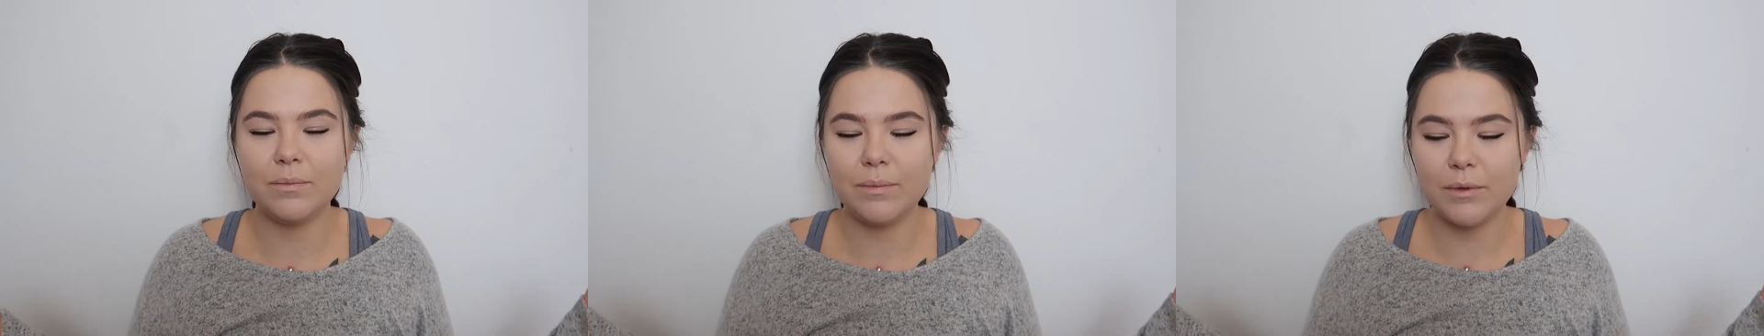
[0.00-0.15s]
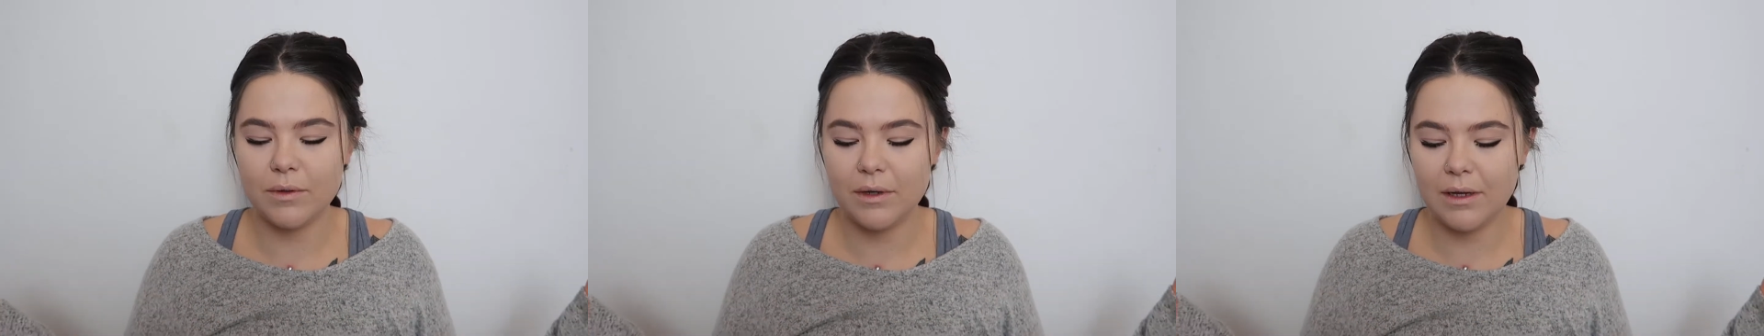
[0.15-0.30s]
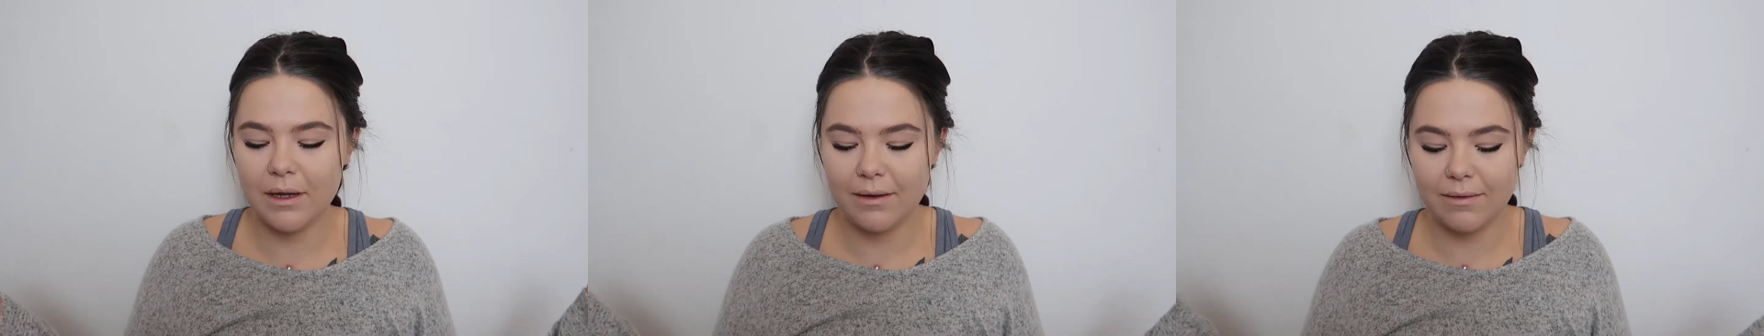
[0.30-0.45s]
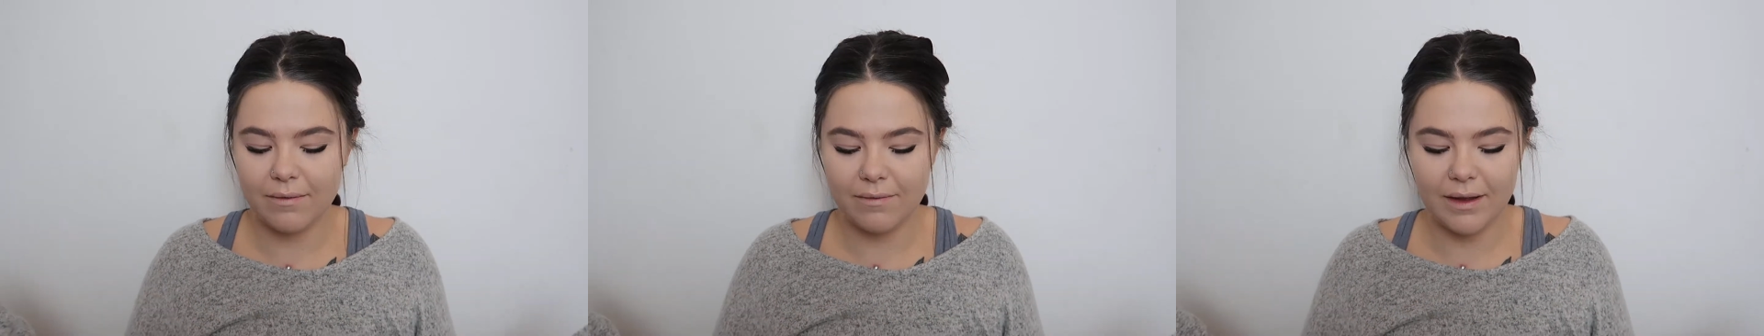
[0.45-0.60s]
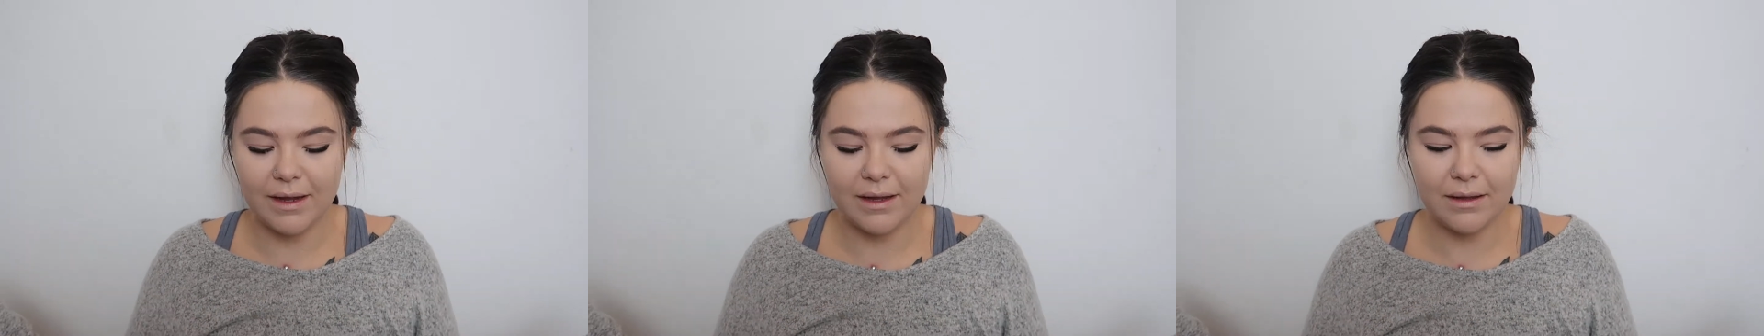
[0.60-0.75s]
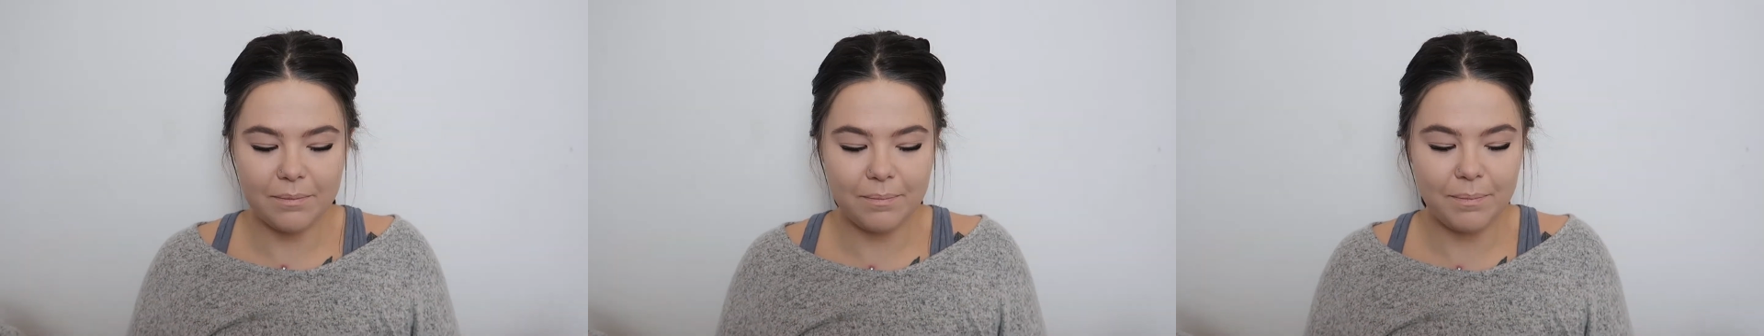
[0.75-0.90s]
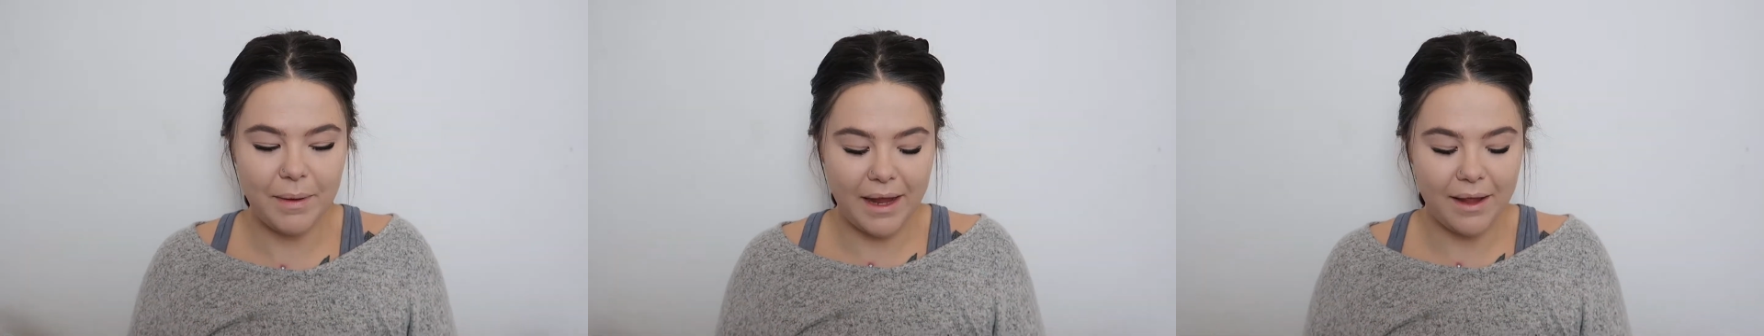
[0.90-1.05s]

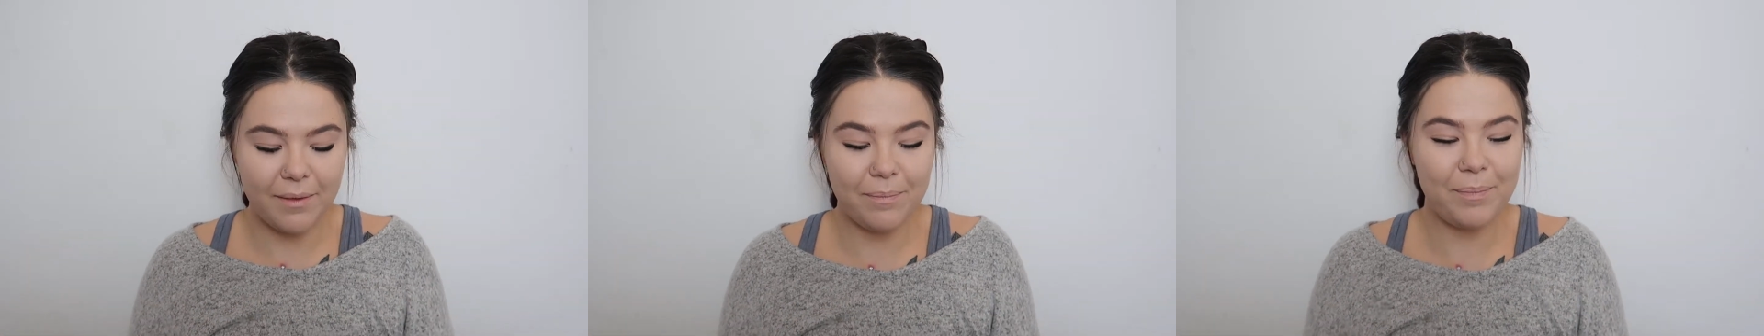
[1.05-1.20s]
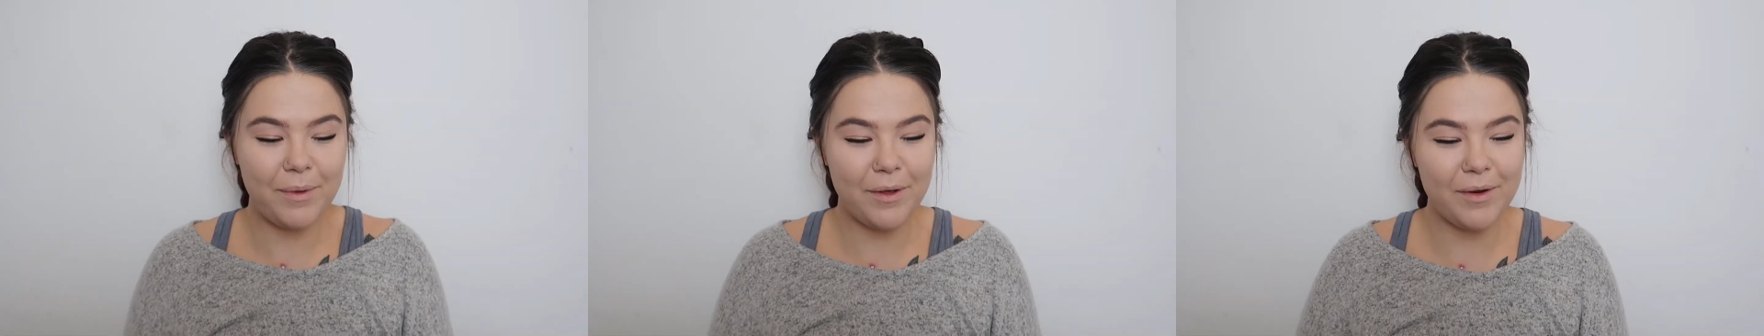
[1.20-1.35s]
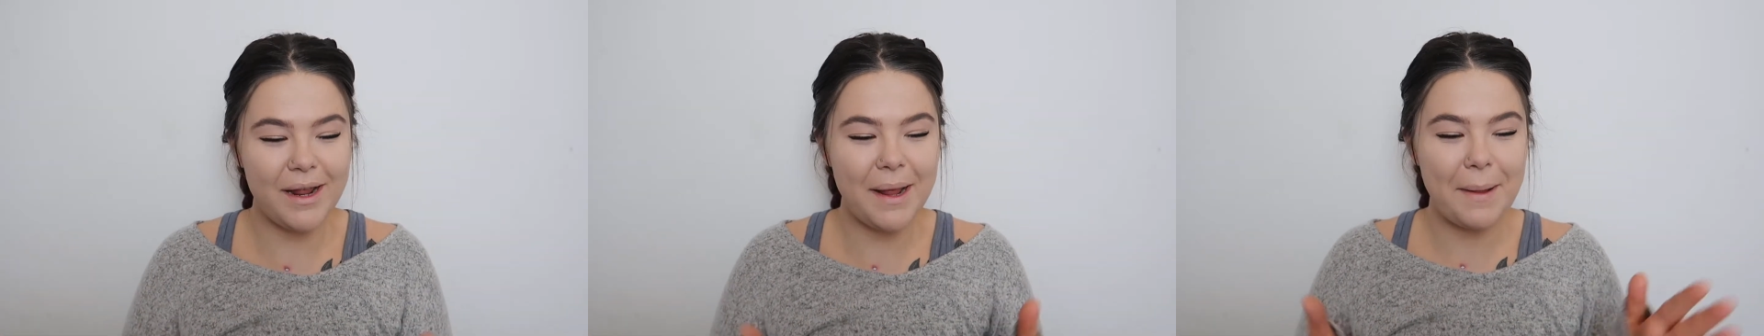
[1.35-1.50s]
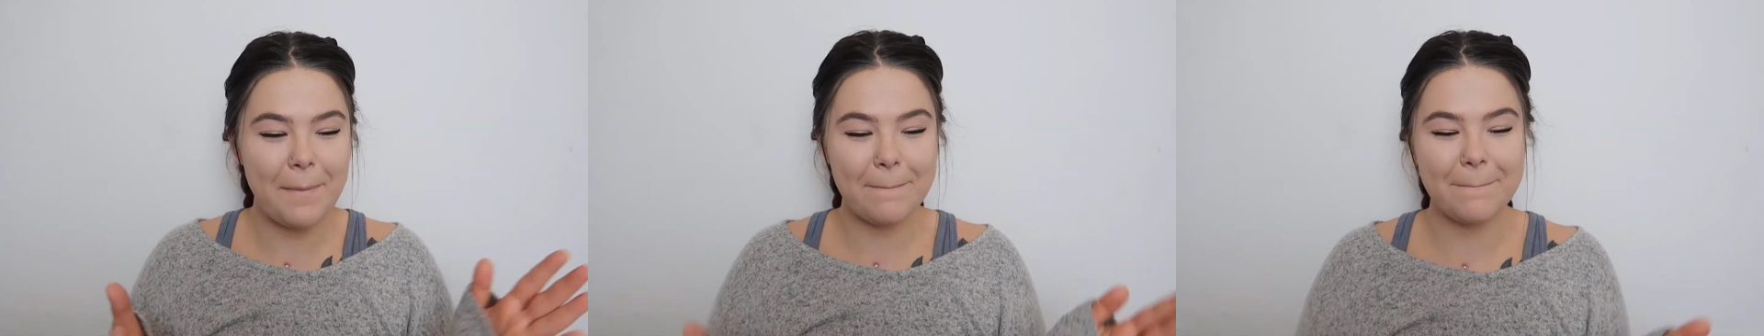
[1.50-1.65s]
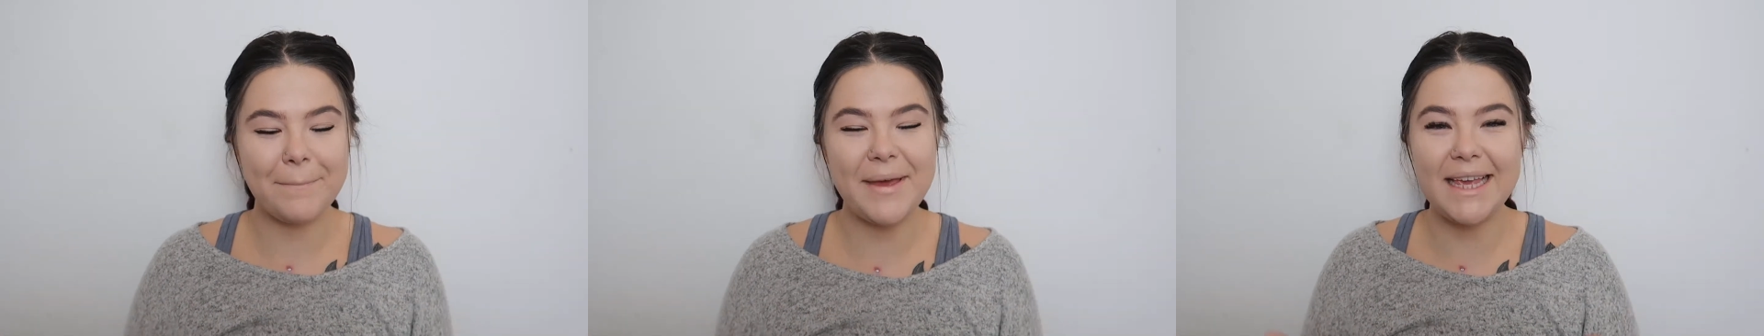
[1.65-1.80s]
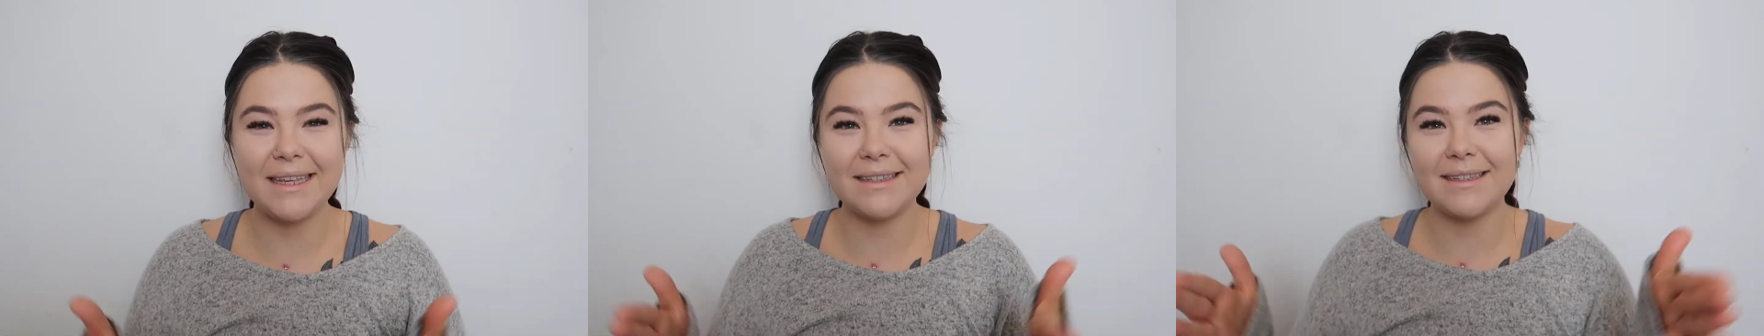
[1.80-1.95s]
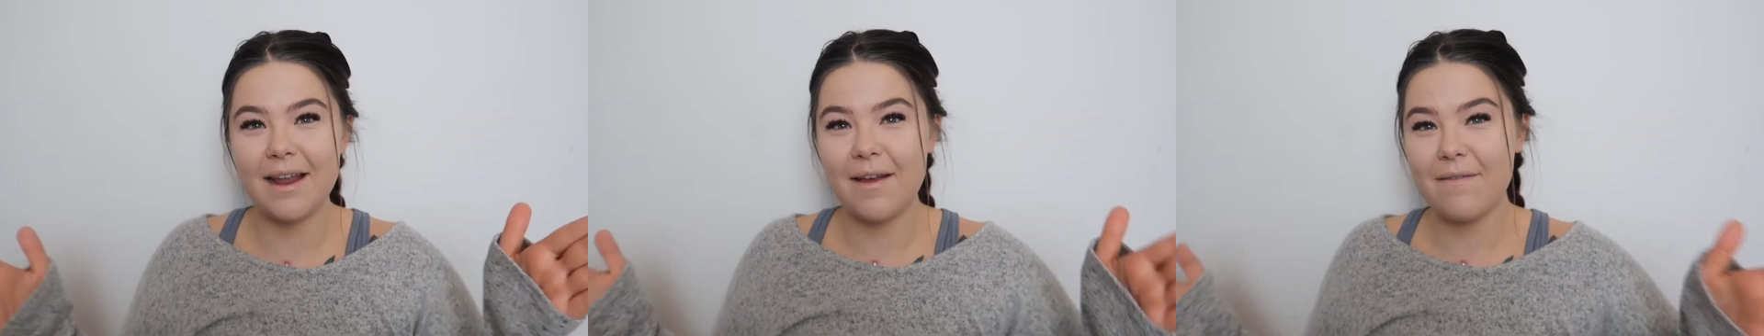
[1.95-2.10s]

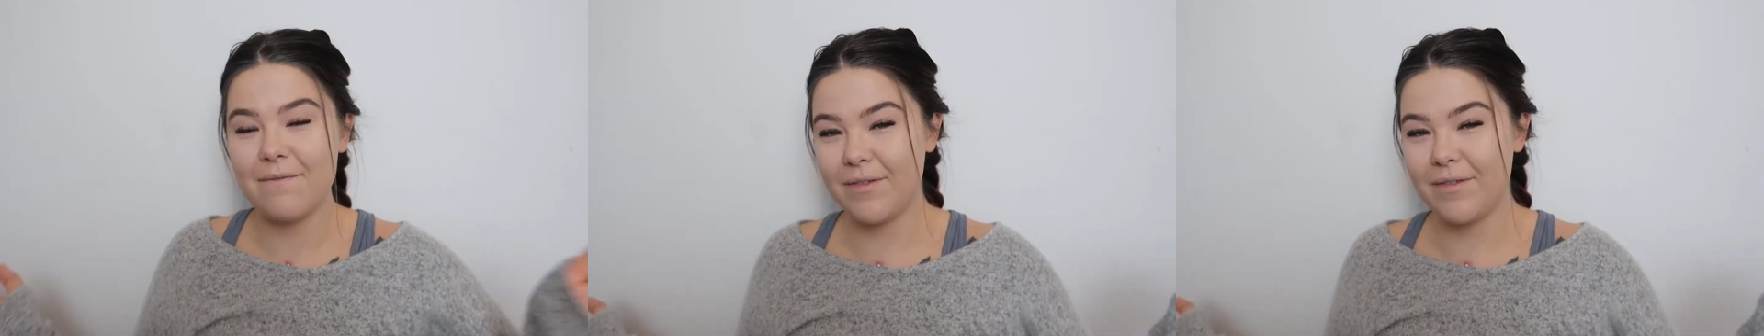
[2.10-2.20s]
beauty-based